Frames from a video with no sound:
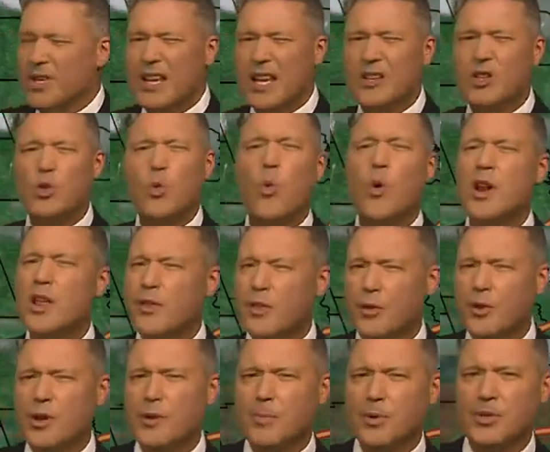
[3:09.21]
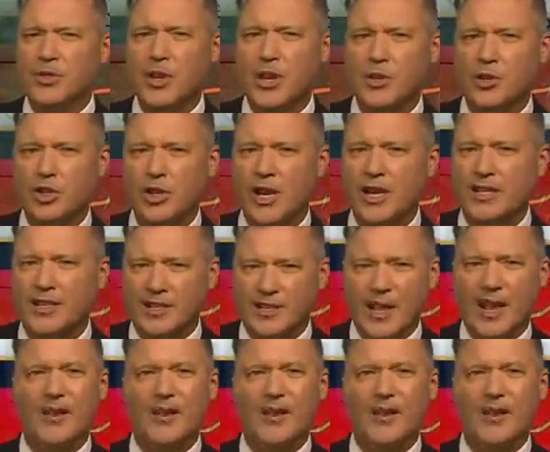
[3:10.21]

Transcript: Again, 20, 30% chances.